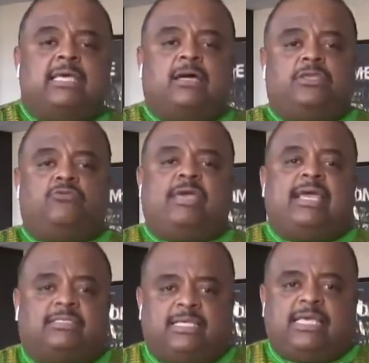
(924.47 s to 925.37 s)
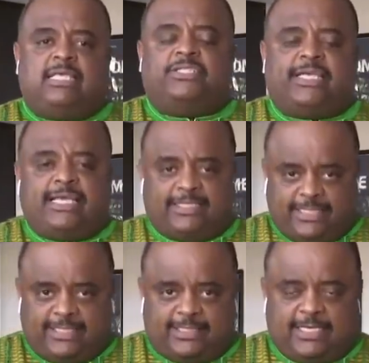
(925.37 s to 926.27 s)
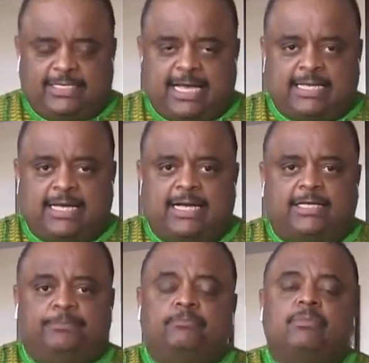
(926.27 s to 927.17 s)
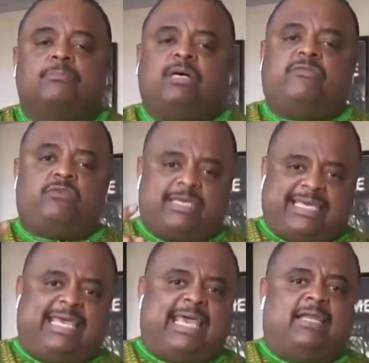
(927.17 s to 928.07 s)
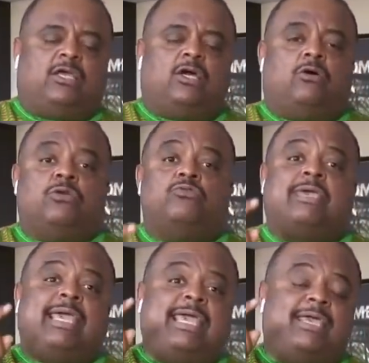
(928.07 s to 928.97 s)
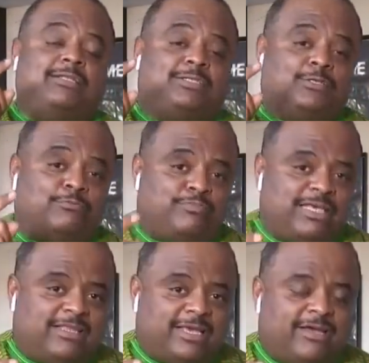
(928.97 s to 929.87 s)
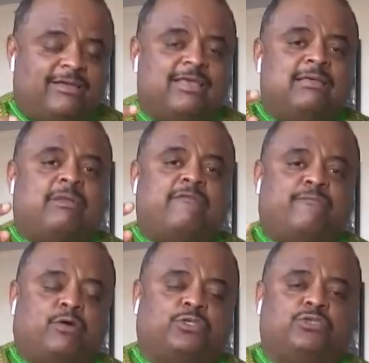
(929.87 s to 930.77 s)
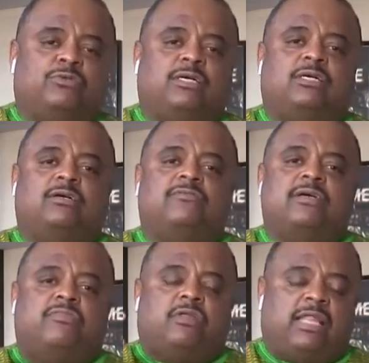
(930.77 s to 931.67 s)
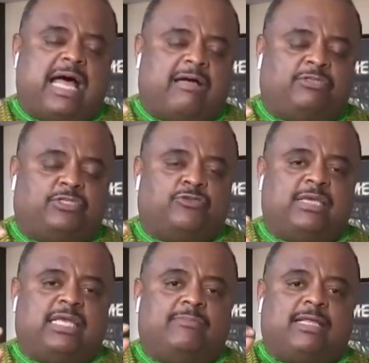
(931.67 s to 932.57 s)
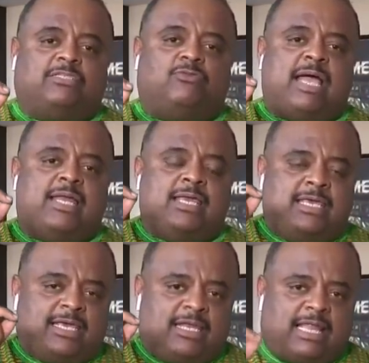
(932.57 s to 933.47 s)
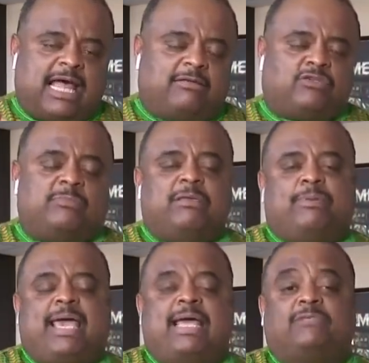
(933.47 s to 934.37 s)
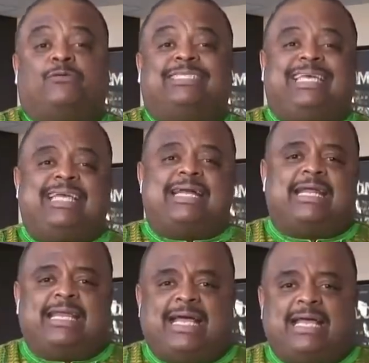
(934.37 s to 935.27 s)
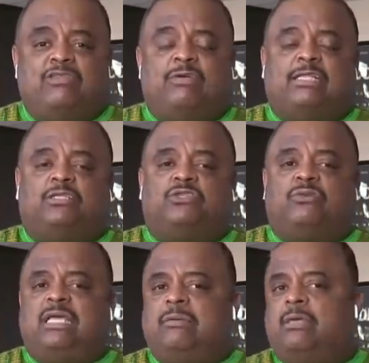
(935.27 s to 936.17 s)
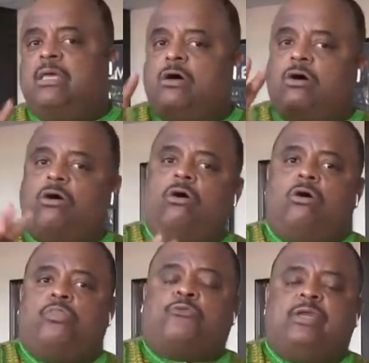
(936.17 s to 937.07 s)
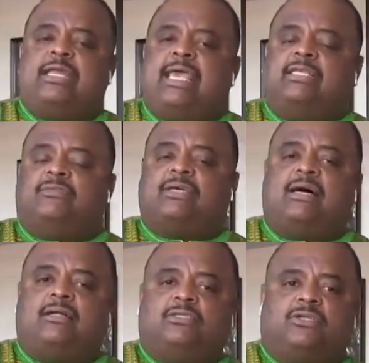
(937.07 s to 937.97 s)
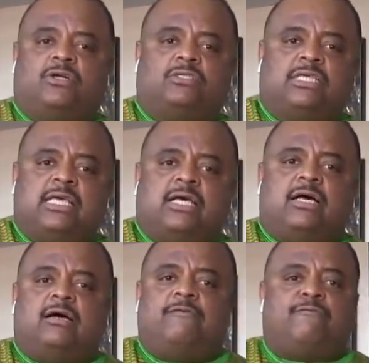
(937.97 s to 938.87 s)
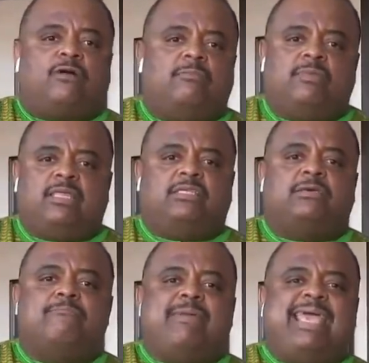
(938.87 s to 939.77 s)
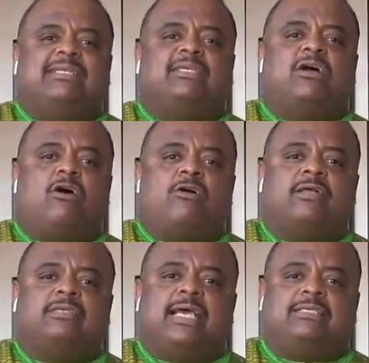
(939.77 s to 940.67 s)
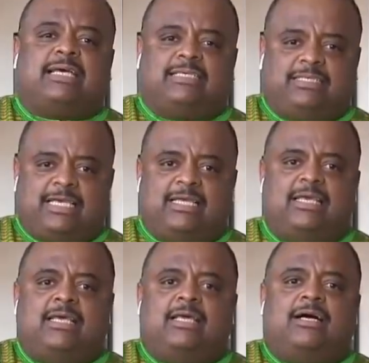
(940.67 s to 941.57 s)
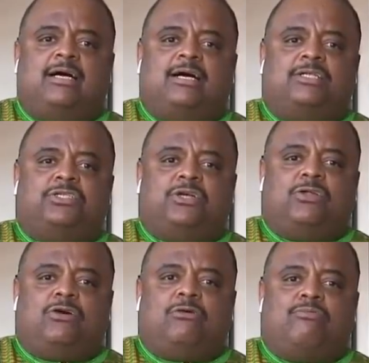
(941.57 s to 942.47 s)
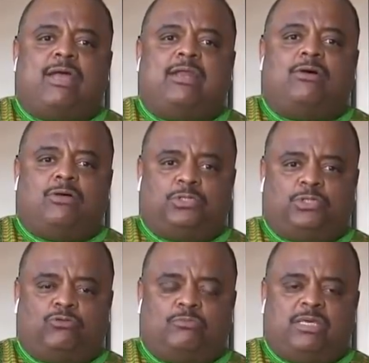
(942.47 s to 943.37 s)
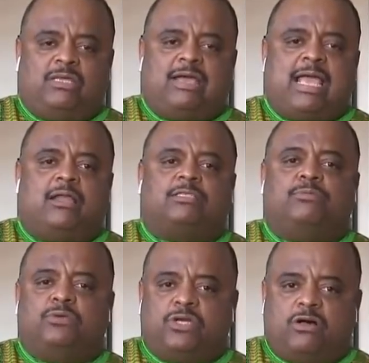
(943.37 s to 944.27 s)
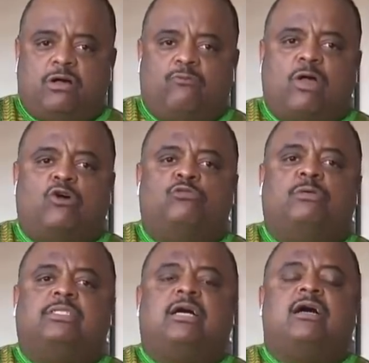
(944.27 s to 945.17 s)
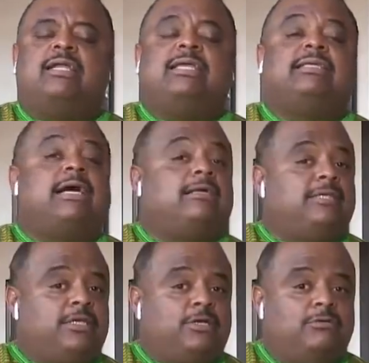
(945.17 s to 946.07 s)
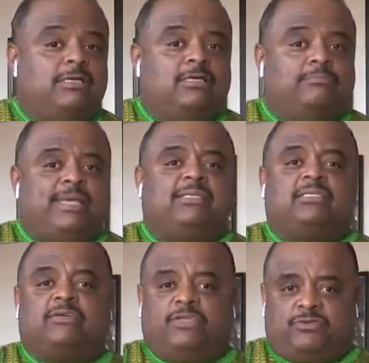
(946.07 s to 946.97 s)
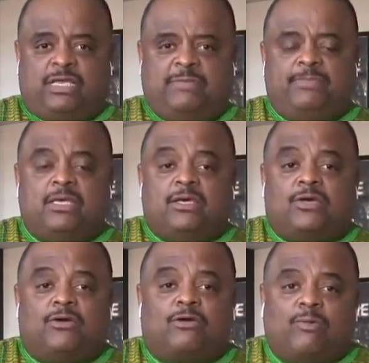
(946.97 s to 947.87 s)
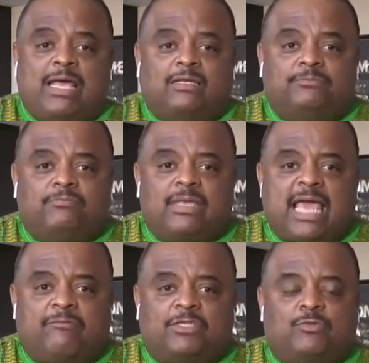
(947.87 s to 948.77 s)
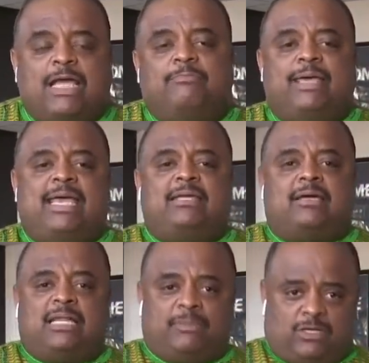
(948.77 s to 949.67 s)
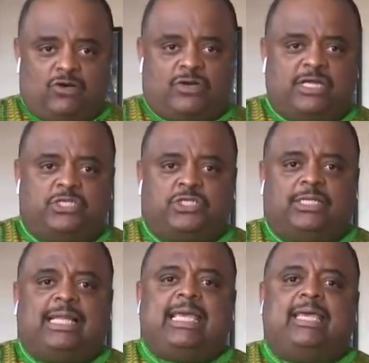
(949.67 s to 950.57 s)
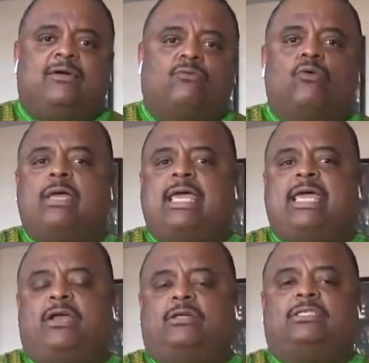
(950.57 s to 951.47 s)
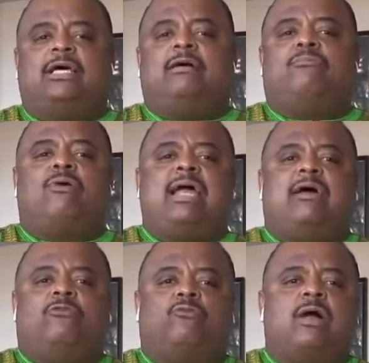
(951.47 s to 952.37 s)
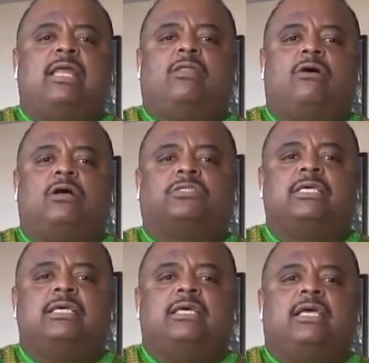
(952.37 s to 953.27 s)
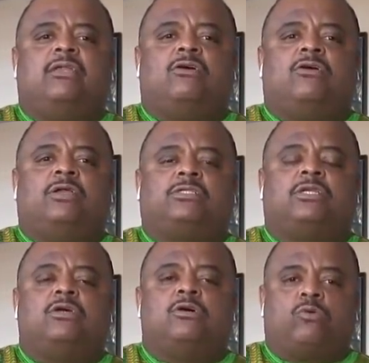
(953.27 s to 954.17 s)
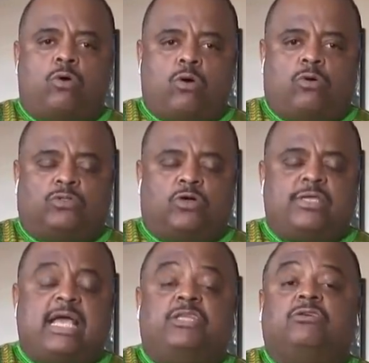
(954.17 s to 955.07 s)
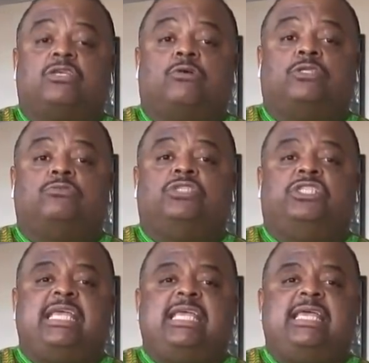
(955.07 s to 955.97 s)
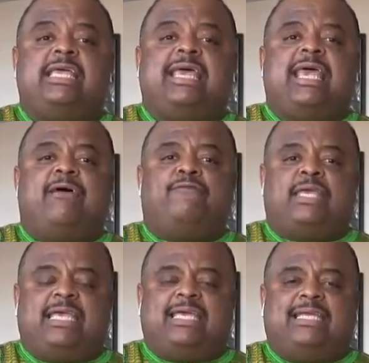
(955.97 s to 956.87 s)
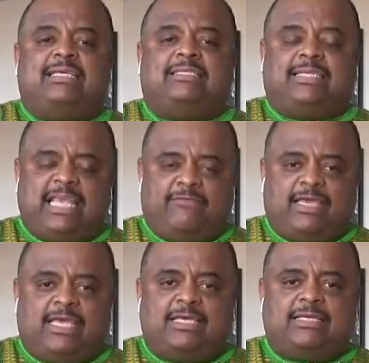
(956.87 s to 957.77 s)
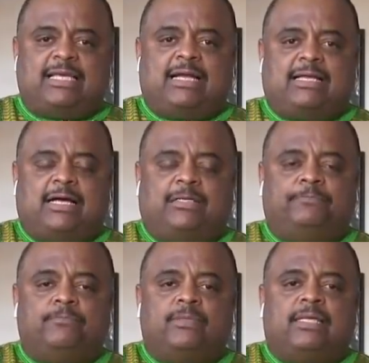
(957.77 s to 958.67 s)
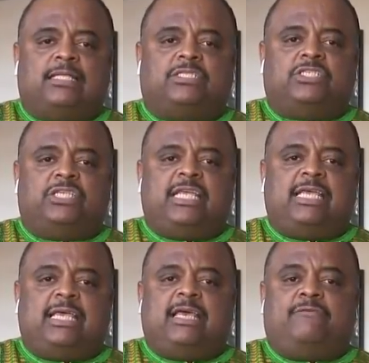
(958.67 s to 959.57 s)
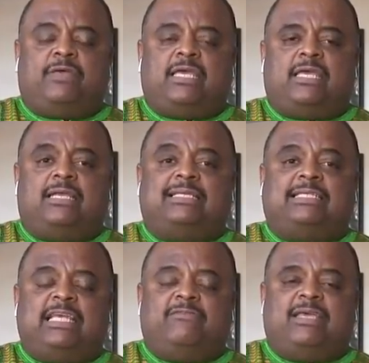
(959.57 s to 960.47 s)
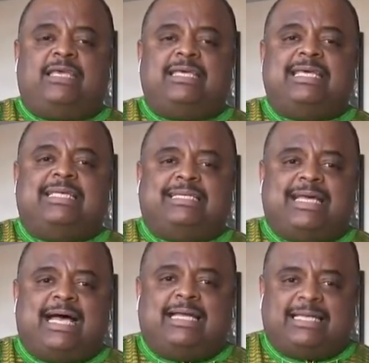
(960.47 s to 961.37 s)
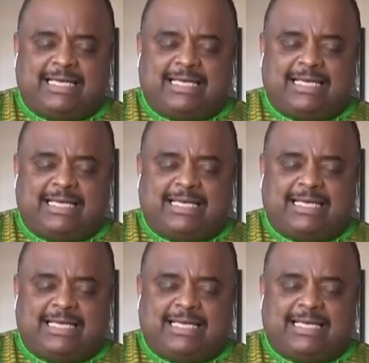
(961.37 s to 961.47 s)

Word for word: L U X E J A Z Z dot com. But if you can't go, you can still be there by virtue of the live stream. That's right. Get a live streaming pass for ten ninety-nine. You get to stream all three days of concerts uh, from these amazing artists. As I said, uh, Gerald Albright also will be there. Alex Bunyong, Raul Madan, Incognito, Pieces of a Dream, Kirk Whalum, Average White Band, Donnie McClurkin, Shalea, Roy Ayers, Tom Brown, Ronnie Laws, and Ernest Quarles. All you got to do is go to G F N T V dot com. That's G F N T V dot